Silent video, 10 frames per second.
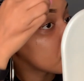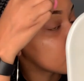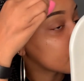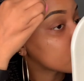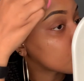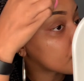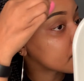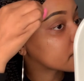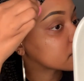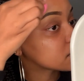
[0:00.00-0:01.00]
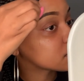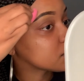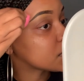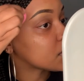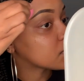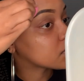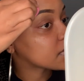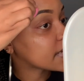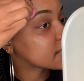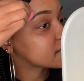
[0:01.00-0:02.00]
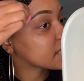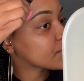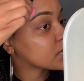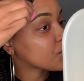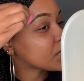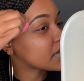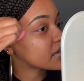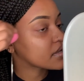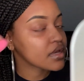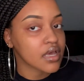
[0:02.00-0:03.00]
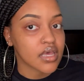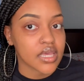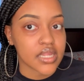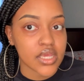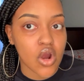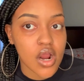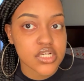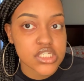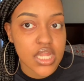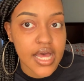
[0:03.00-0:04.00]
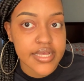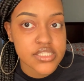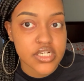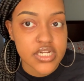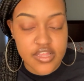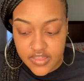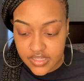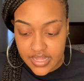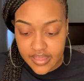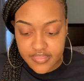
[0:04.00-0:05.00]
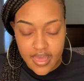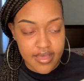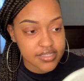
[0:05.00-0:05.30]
We don't want, you know, like I said, we don't want any harsh lines or anything like that.